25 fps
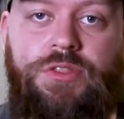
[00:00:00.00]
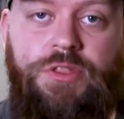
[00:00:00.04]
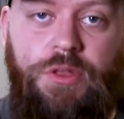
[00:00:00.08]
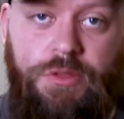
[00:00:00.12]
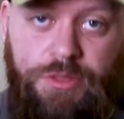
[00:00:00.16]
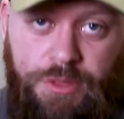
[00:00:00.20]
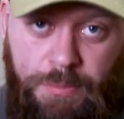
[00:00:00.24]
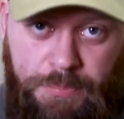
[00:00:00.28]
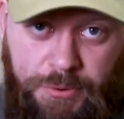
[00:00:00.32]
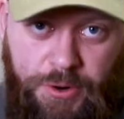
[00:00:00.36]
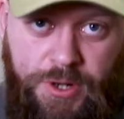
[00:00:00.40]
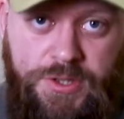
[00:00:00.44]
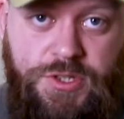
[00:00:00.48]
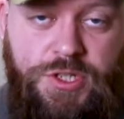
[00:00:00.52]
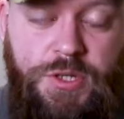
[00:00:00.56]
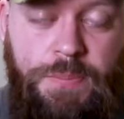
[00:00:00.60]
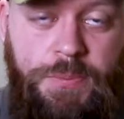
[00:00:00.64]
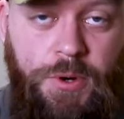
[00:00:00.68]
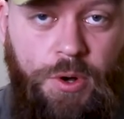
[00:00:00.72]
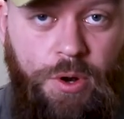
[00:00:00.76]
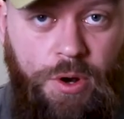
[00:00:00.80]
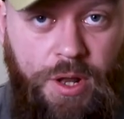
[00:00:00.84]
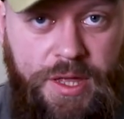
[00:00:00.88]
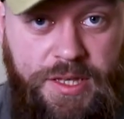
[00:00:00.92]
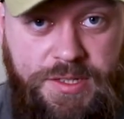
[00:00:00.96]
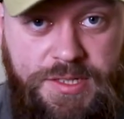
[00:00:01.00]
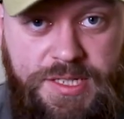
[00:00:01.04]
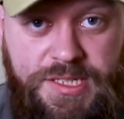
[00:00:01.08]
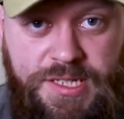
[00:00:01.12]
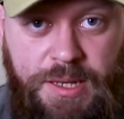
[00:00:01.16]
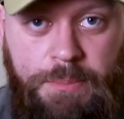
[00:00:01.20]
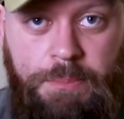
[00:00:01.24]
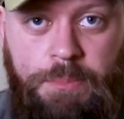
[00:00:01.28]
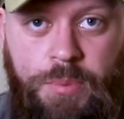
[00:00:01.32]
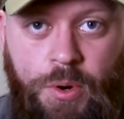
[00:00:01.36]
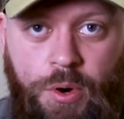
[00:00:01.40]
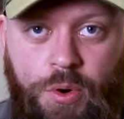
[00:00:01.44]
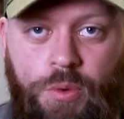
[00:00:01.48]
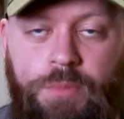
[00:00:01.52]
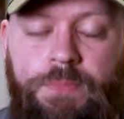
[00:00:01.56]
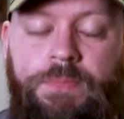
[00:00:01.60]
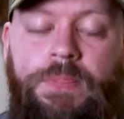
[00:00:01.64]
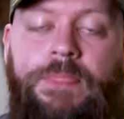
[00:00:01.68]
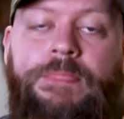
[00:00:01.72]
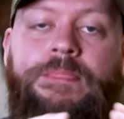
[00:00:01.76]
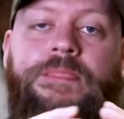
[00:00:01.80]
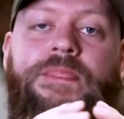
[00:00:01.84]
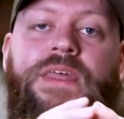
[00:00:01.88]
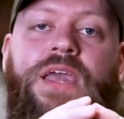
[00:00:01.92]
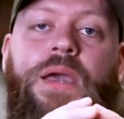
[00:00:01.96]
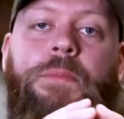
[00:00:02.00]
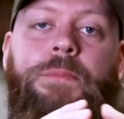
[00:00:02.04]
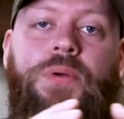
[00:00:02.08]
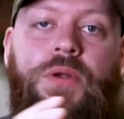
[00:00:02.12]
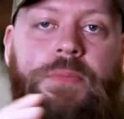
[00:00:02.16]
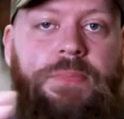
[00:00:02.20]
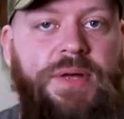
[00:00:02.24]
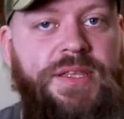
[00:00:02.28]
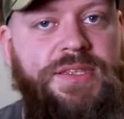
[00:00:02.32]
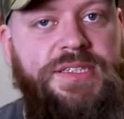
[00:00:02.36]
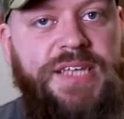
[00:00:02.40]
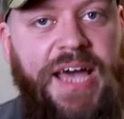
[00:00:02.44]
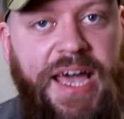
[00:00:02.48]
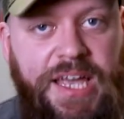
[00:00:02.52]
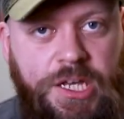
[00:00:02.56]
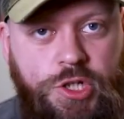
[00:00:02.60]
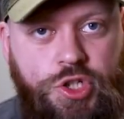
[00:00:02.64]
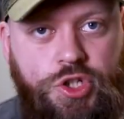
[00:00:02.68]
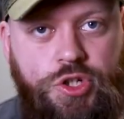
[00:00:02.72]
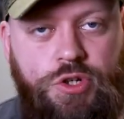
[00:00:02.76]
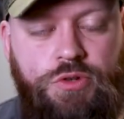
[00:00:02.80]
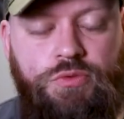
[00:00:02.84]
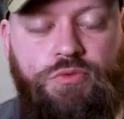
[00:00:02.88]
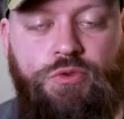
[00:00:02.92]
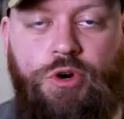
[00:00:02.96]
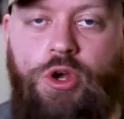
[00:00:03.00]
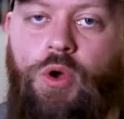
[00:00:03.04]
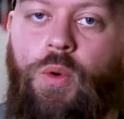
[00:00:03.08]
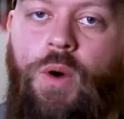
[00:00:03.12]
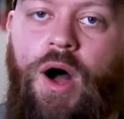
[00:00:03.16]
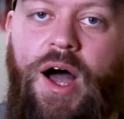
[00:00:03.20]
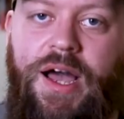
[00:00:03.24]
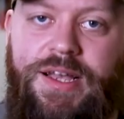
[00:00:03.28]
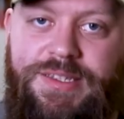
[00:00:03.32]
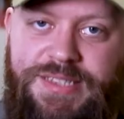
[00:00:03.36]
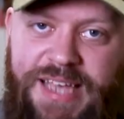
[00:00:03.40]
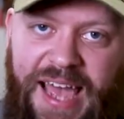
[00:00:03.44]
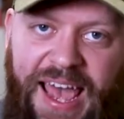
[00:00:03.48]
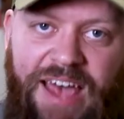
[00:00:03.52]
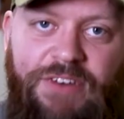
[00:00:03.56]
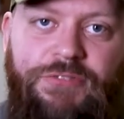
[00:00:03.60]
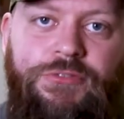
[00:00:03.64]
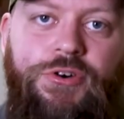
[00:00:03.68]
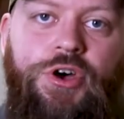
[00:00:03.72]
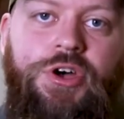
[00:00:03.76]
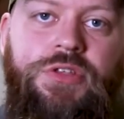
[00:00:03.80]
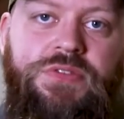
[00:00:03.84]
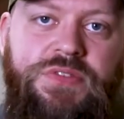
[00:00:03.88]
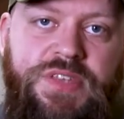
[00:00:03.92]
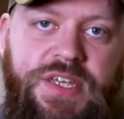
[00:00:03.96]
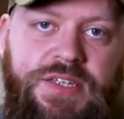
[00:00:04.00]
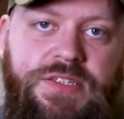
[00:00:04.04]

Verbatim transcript: The, the principle is simple, the implementation requires effort and